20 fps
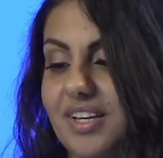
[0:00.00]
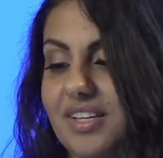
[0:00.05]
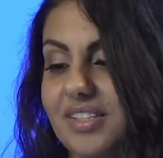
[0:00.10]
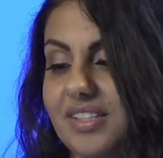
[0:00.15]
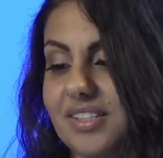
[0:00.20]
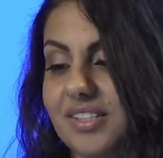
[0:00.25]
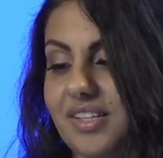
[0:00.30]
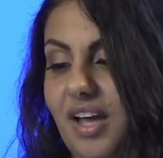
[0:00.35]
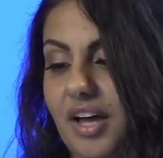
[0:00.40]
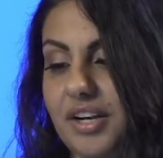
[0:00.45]

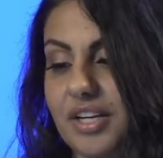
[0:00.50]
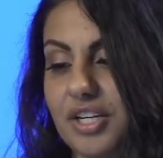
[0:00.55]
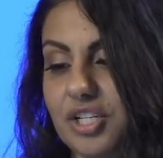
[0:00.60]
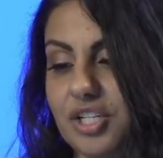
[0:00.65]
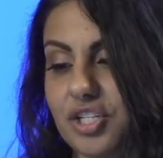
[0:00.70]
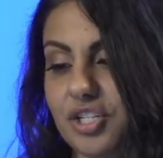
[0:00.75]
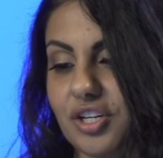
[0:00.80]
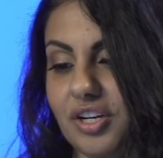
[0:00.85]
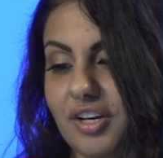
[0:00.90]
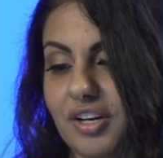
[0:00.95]

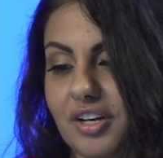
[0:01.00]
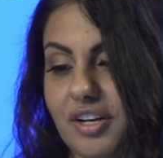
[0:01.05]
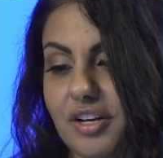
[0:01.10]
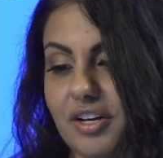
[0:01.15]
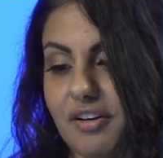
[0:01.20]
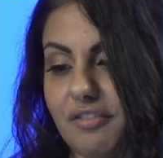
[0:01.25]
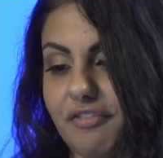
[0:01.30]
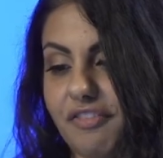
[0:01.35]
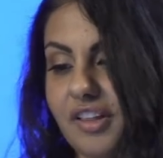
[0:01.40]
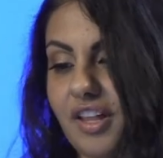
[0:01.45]
Scottish
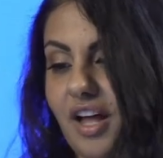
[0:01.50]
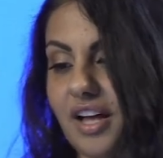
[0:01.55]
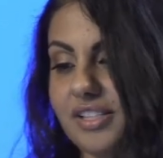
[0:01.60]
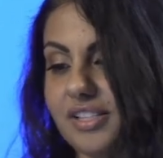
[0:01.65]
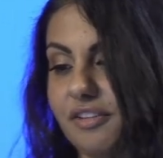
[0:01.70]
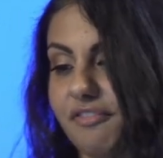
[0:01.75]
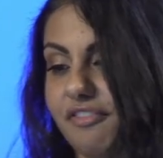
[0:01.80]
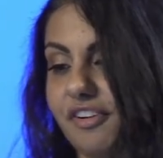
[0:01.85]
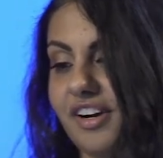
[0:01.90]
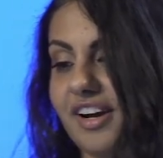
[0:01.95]

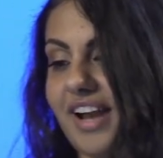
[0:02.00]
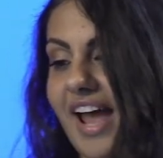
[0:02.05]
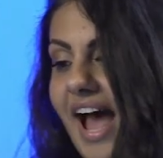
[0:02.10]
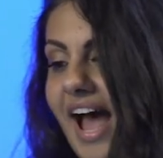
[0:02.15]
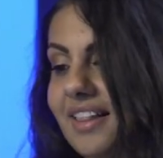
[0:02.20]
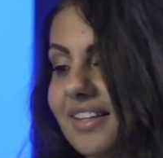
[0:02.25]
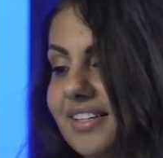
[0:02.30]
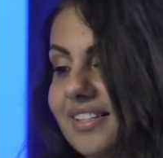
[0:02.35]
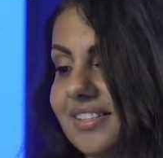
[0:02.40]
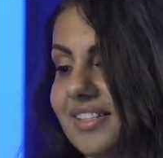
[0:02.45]
philosopher
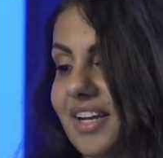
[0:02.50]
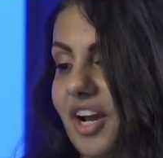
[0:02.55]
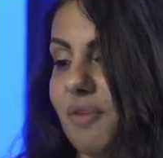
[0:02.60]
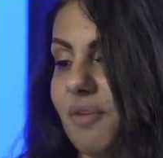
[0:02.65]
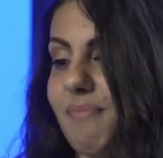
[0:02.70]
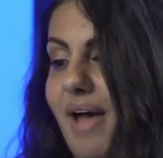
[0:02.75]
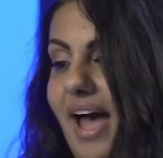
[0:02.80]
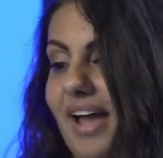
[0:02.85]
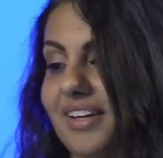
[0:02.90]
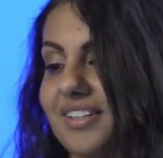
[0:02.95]
Alistair
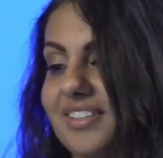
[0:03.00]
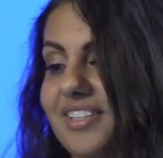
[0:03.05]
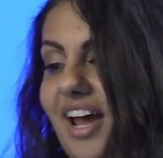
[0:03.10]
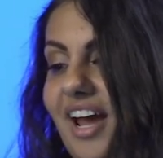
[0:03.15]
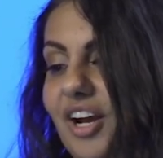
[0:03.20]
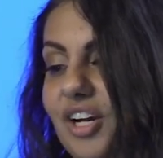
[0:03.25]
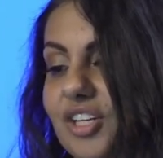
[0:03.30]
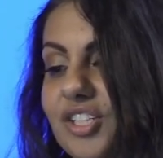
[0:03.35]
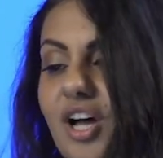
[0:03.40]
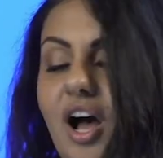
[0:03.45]

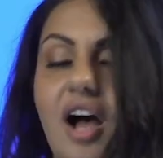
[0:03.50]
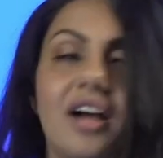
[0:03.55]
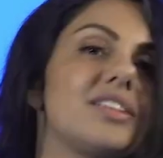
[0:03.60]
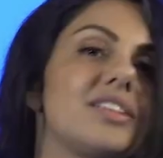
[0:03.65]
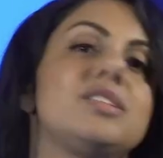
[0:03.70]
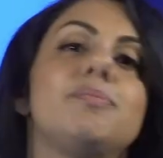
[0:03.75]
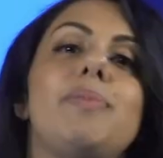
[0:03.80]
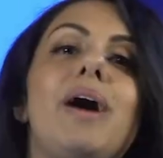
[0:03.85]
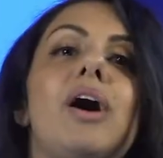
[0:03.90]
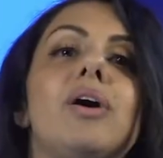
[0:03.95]
MacIntyre
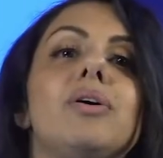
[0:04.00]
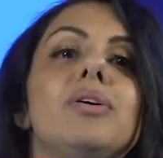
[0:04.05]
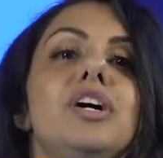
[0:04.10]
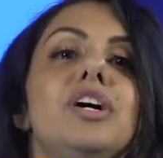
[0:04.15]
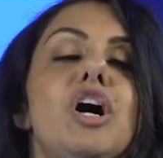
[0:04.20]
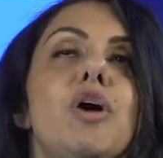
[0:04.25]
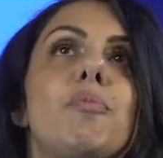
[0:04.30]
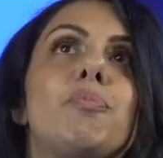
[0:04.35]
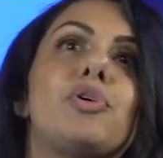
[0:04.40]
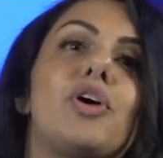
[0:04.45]
talks about
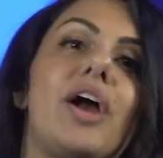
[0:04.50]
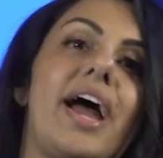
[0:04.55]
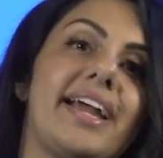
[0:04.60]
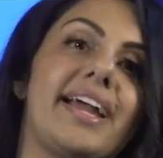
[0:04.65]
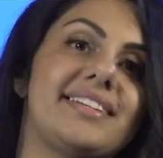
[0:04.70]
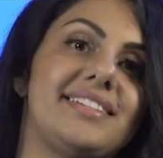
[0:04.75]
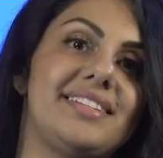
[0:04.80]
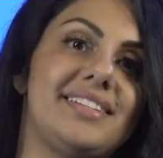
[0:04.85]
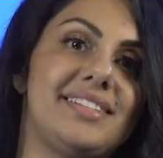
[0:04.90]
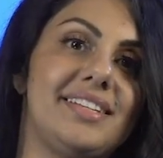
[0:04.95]

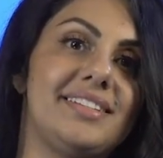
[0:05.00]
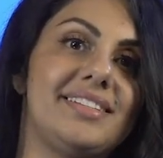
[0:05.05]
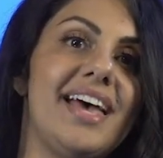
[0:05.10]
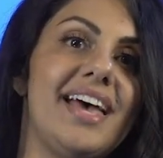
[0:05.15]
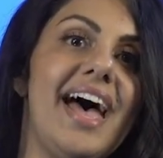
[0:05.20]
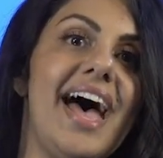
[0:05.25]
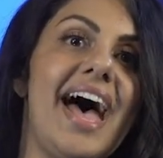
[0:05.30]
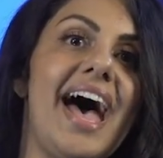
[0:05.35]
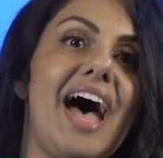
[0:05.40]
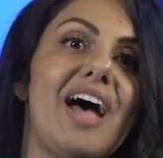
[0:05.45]
practices
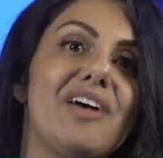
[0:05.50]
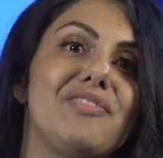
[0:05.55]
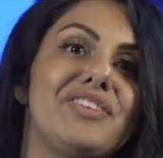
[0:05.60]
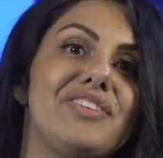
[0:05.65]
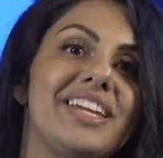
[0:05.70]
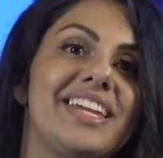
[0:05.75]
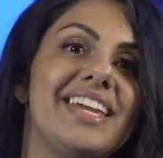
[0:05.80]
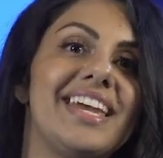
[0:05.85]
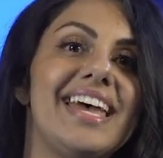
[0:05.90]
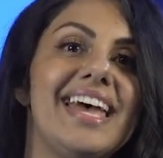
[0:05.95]

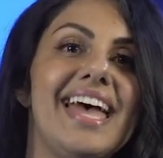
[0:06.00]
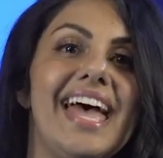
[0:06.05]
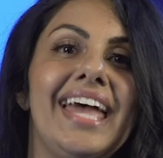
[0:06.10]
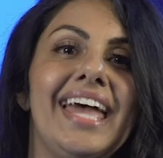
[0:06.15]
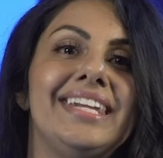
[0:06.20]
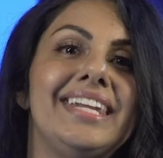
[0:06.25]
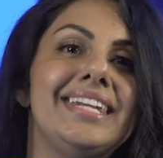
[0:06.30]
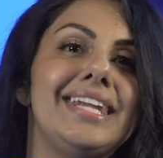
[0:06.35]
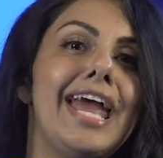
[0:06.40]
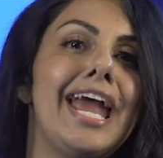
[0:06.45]
having
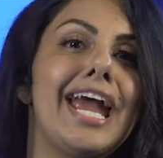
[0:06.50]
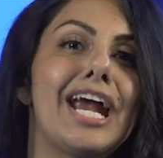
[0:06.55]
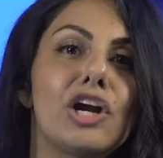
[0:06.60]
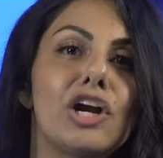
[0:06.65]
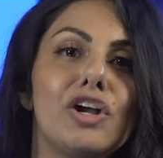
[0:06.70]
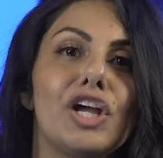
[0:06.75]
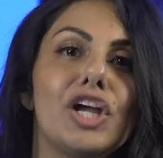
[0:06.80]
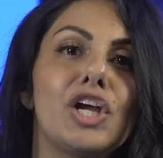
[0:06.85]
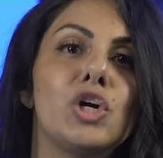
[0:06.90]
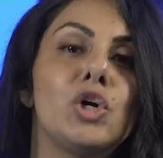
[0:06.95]
an
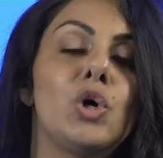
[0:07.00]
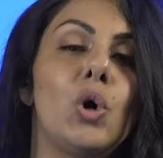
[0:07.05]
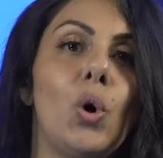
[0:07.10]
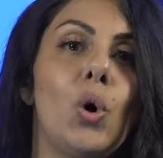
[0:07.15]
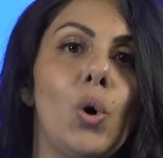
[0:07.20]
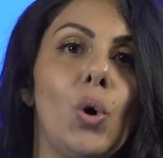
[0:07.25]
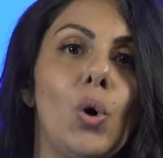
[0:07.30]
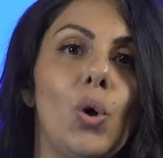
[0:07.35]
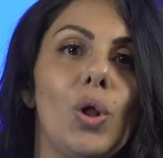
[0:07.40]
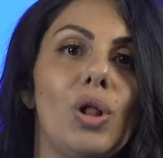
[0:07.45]
inherent
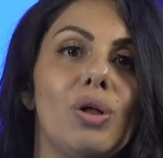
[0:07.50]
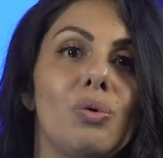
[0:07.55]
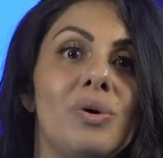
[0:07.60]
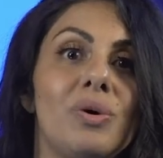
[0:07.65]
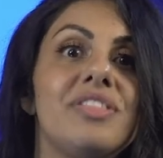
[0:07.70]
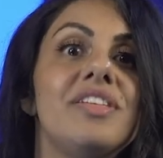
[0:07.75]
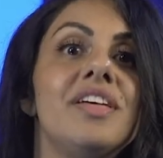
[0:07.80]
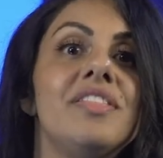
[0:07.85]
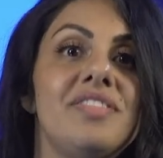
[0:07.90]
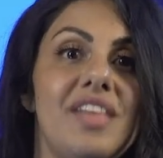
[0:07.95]
goal
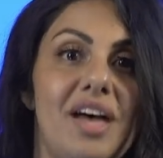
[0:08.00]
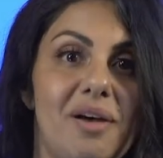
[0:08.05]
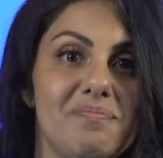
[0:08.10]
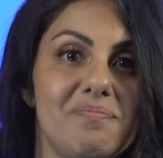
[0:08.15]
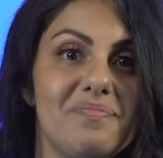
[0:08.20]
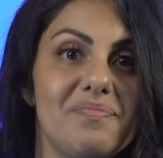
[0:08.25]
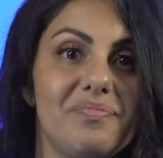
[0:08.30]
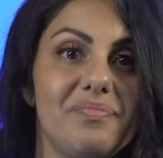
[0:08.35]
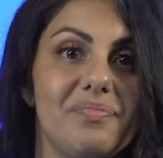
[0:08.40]
within them.